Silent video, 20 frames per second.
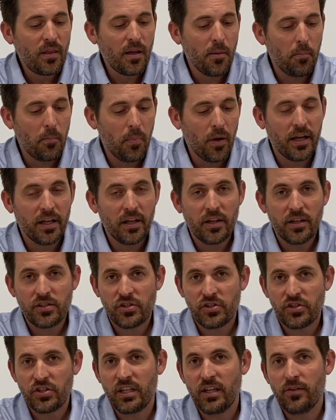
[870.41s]
But this
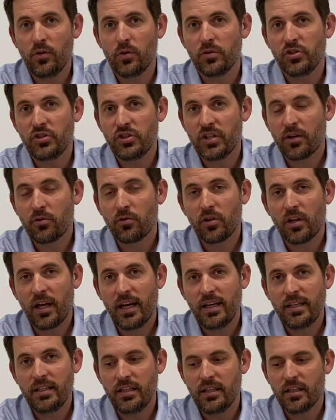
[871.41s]
is to give you a general
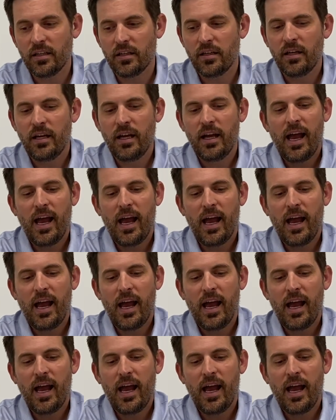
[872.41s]
idea,